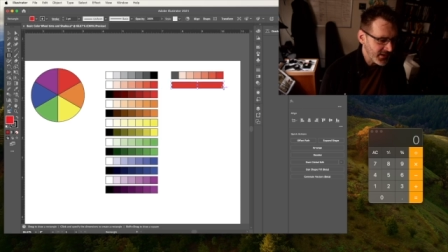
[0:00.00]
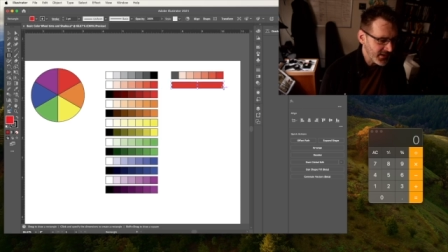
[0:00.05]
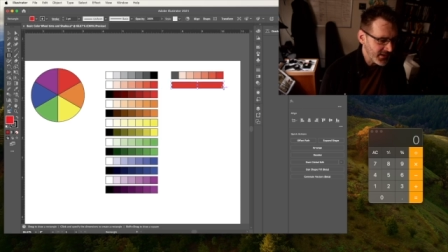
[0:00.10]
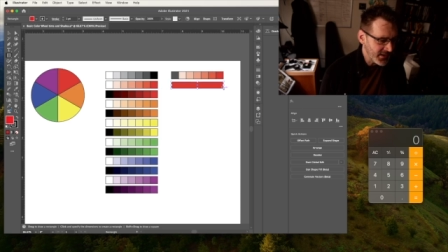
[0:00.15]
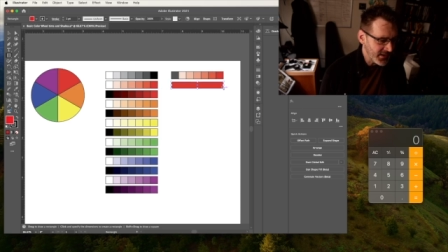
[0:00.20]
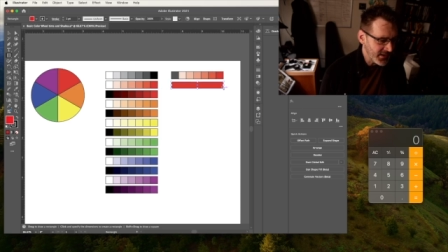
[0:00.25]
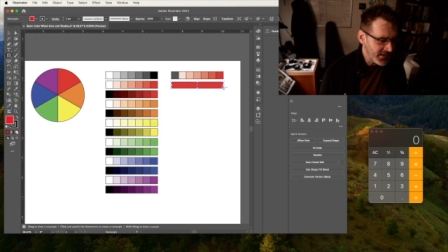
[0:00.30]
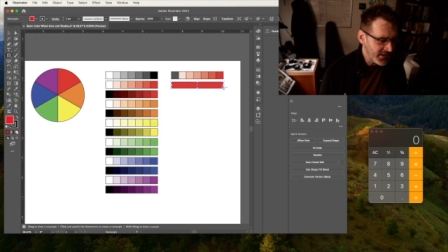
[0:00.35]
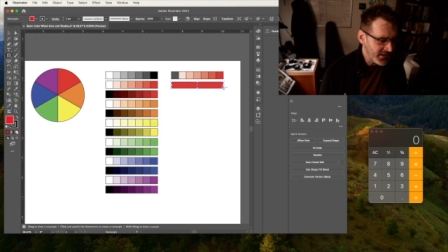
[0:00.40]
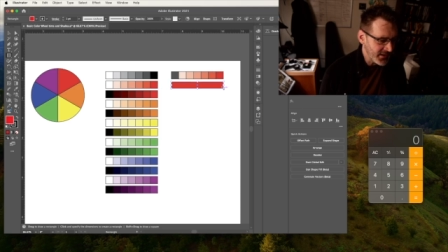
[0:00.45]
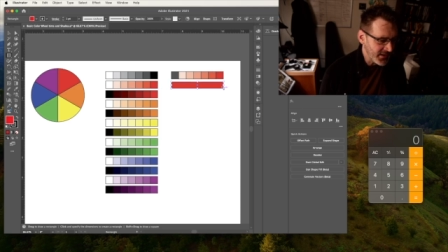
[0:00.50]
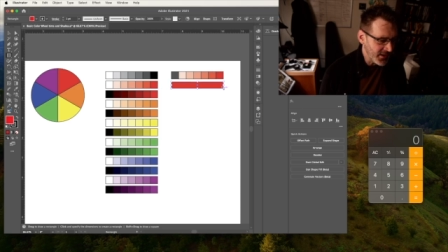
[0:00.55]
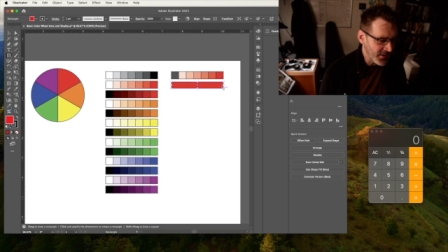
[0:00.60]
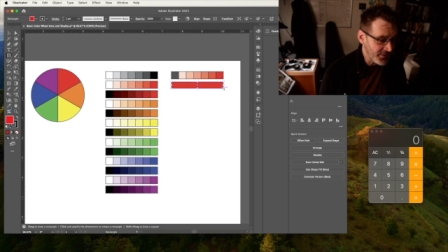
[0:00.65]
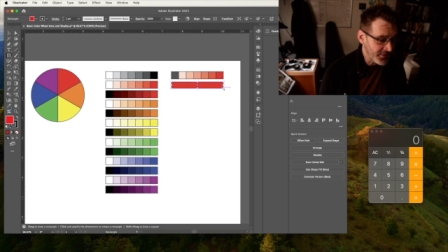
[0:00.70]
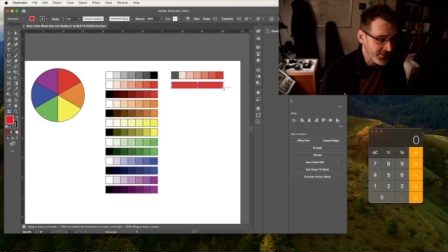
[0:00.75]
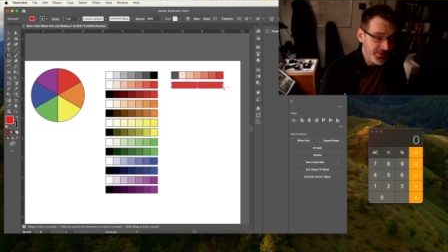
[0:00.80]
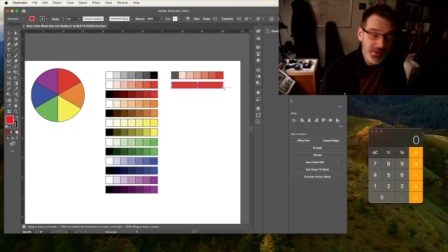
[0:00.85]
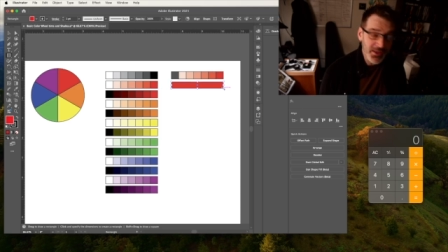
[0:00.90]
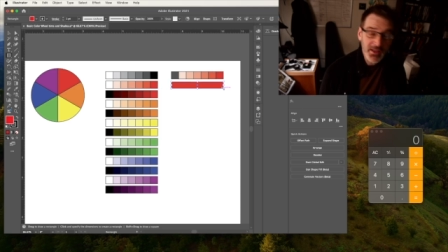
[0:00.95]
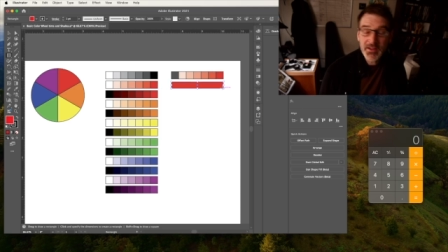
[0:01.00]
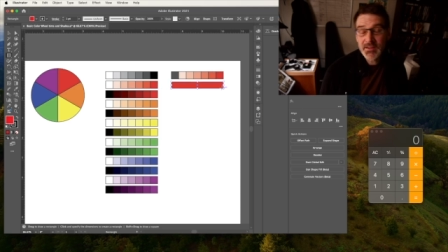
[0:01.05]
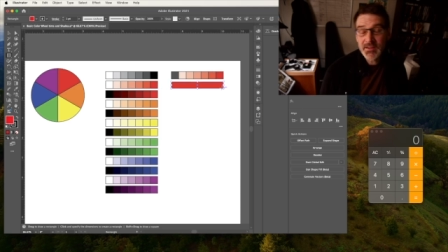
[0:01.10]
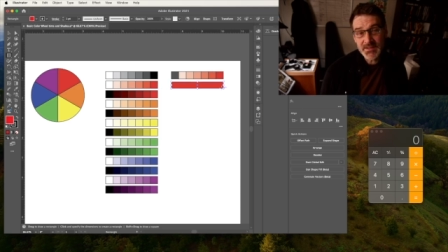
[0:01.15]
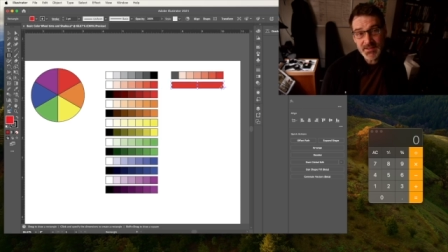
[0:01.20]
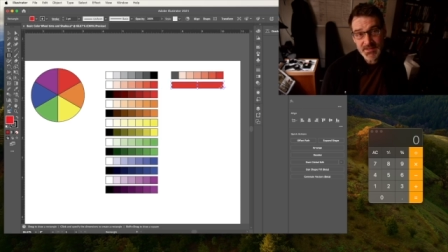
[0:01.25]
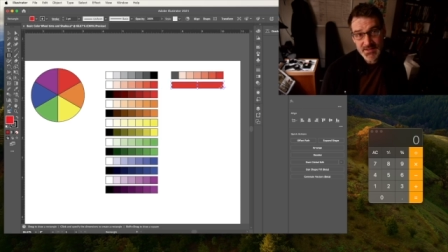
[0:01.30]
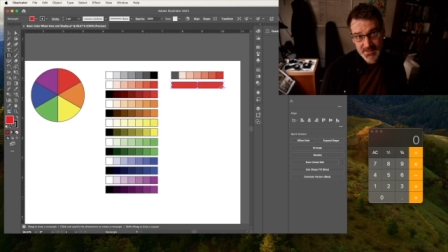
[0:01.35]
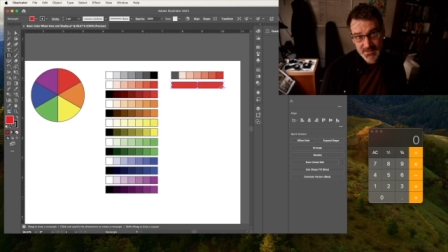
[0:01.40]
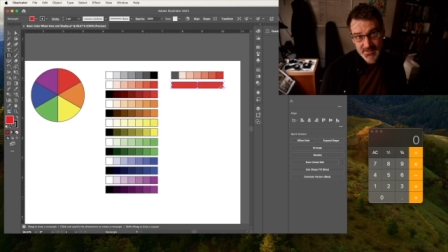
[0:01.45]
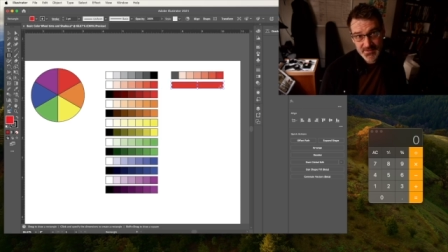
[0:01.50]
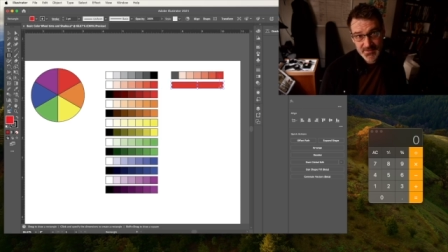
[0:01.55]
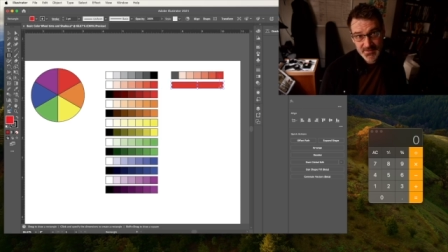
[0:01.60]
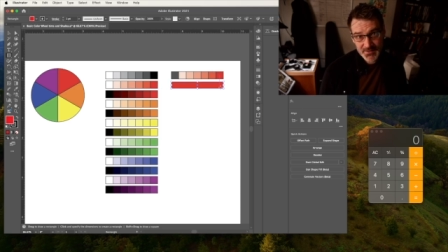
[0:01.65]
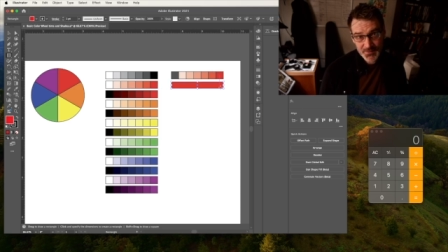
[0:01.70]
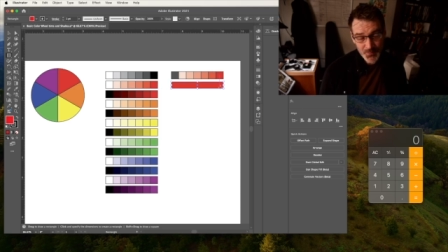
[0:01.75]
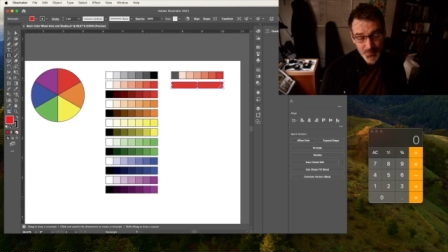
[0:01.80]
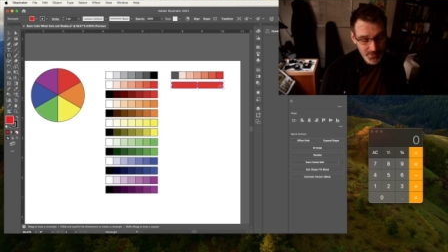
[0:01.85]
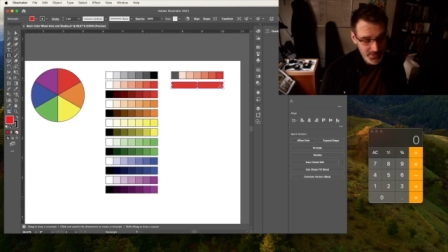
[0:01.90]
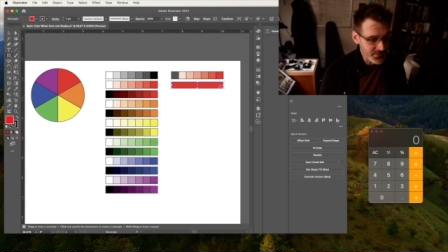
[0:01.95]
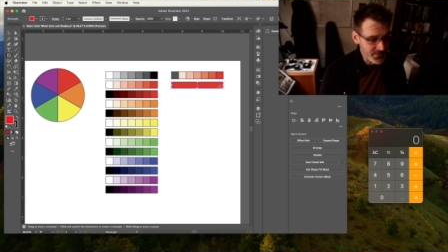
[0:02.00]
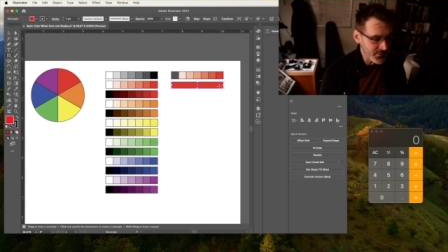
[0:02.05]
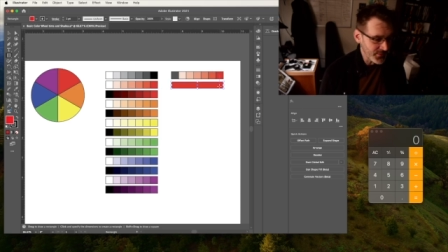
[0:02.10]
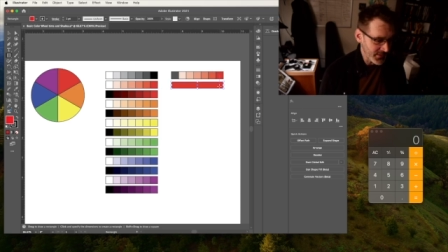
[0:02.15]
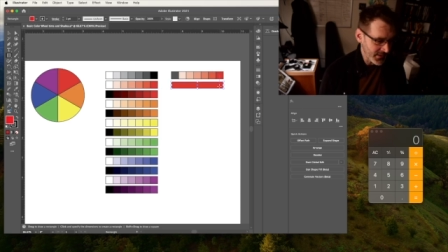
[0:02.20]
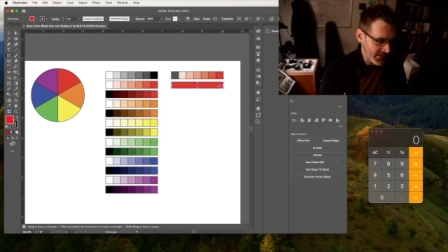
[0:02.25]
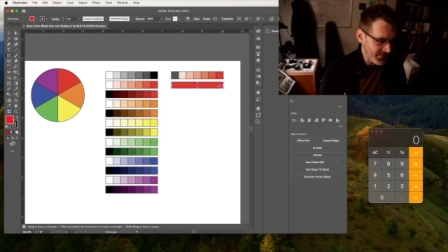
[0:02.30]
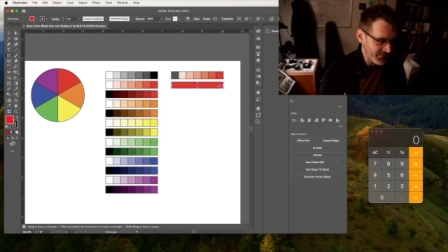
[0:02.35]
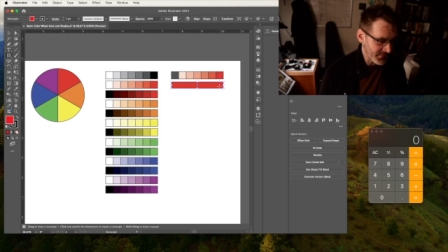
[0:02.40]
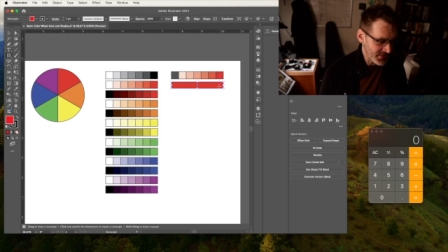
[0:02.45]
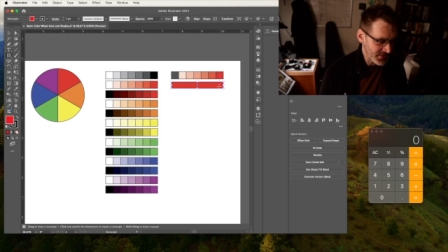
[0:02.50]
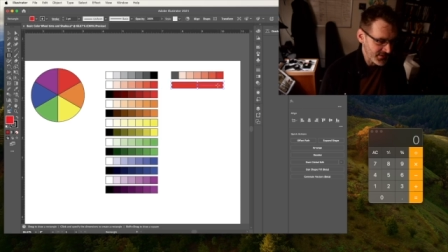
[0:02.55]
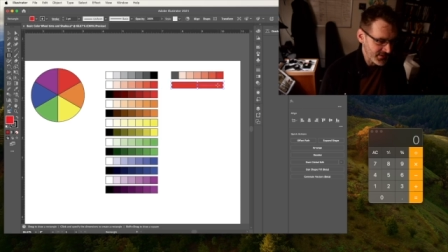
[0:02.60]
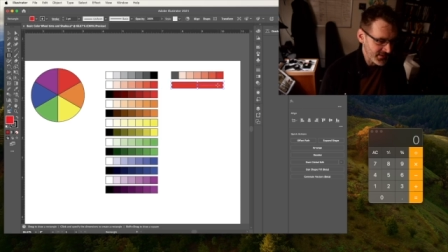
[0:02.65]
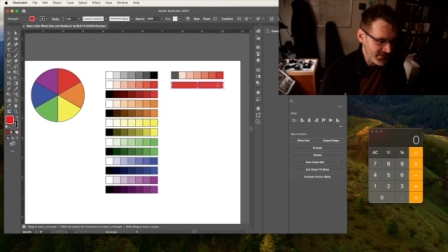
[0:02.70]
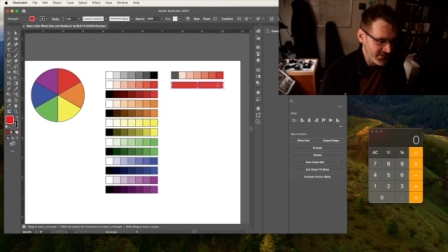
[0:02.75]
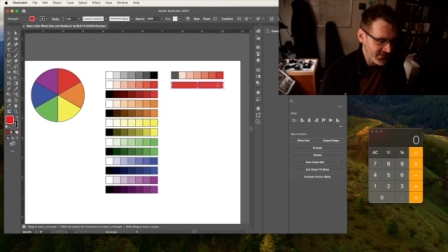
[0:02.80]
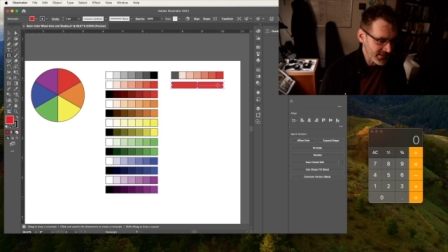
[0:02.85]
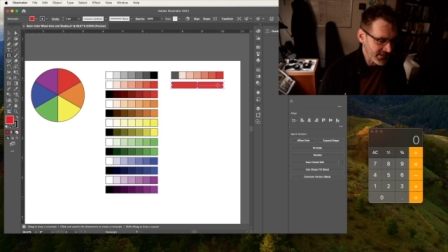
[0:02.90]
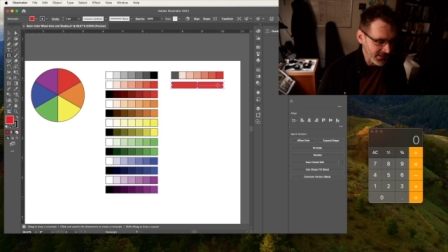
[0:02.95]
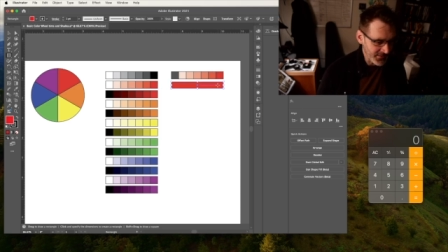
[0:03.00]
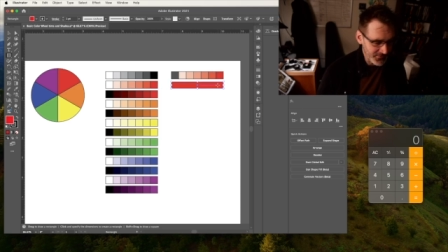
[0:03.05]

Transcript: a thoughtless way to accomplish this,